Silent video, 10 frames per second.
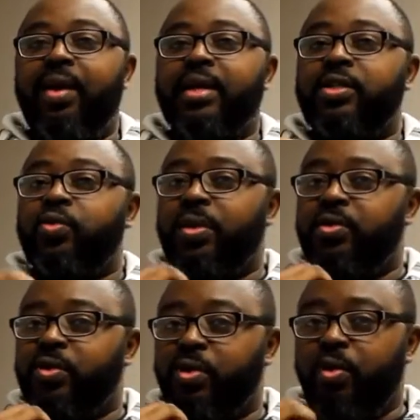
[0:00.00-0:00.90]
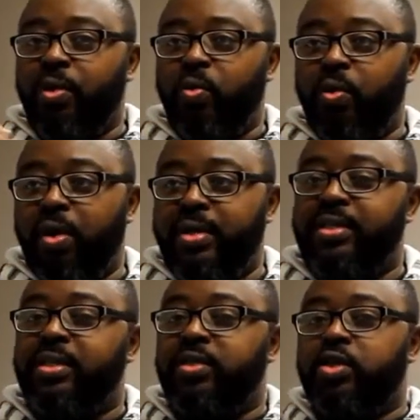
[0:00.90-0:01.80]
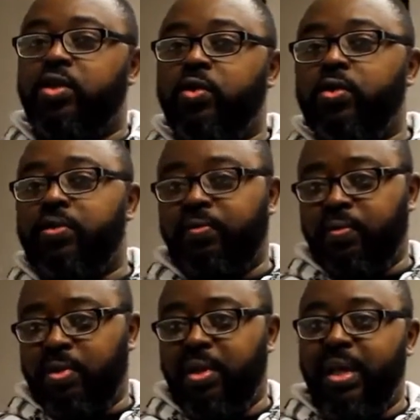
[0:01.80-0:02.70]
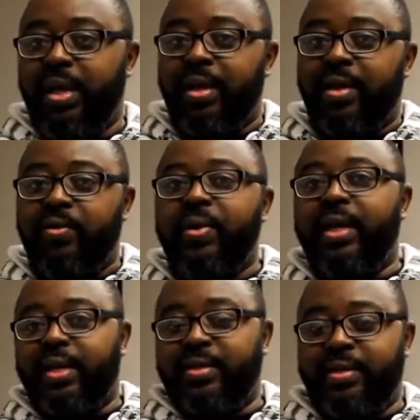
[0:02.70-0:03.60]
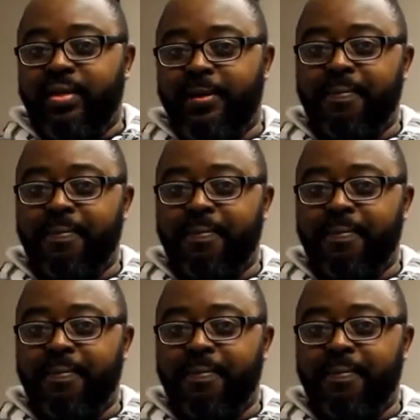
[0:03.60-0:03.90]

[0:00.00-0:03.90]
I just want us to know the words, just useful greetings.